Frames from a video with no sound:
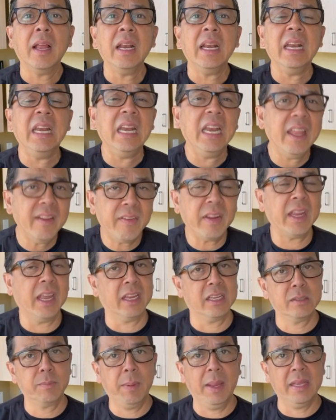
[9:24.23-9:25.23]
living
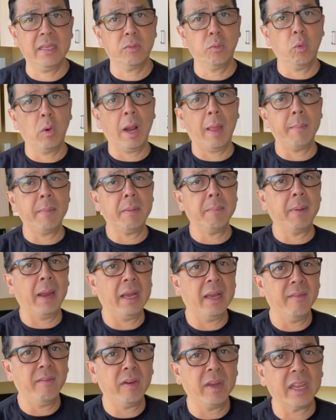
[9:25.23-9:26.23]
expense. What I mean by
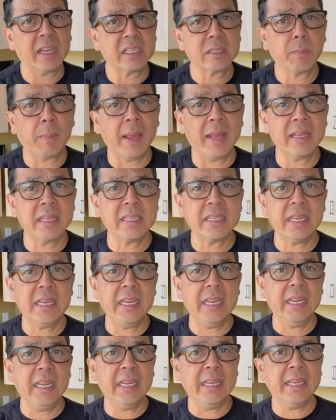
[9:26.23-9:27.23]
living expense
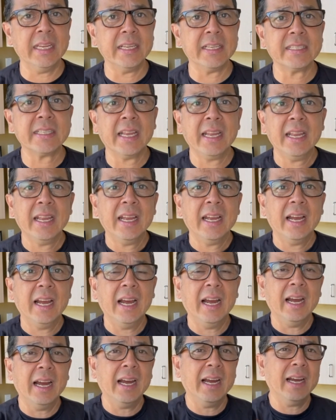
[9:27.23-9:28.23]
is
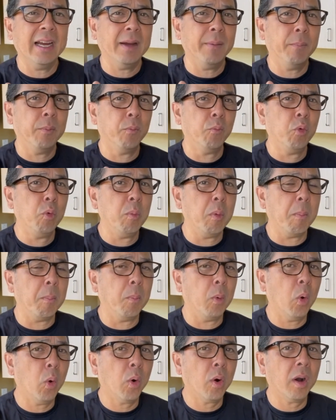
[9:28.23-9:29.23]
uh, room and
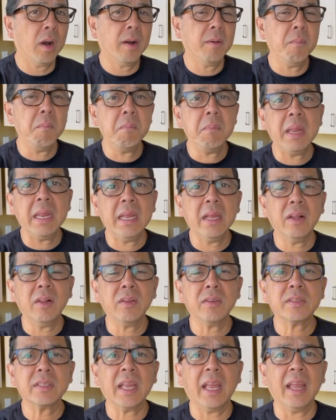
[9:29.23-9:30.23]
board,
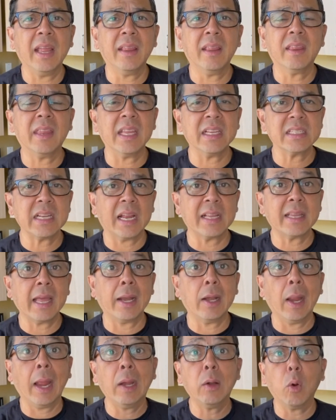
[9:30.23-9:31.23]
meals, and things like
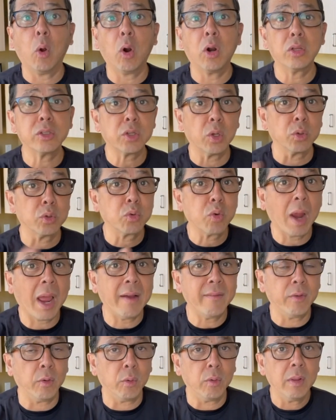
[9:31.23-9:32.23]
that, and also
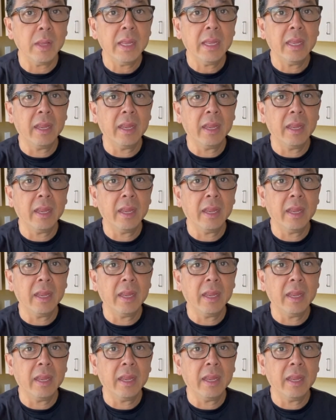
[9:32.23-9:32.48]
travel.